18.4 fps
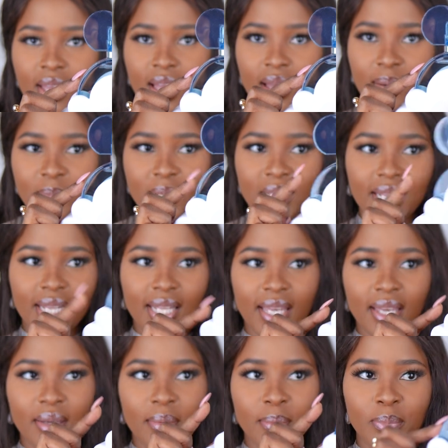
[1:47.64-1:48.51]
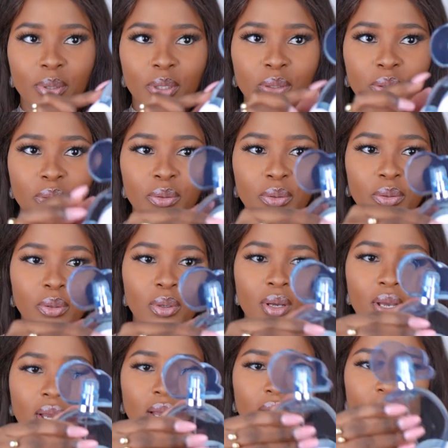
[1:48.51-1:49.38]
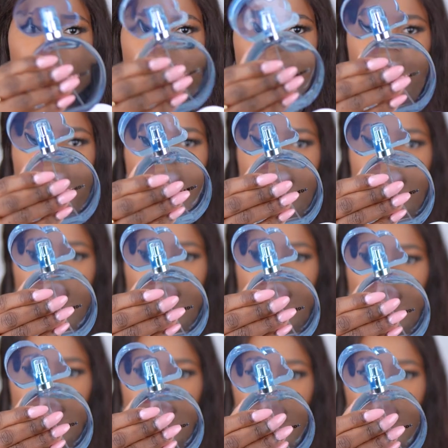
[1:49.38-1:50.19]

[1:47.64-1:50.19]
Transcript: Um, clear blue acrylic.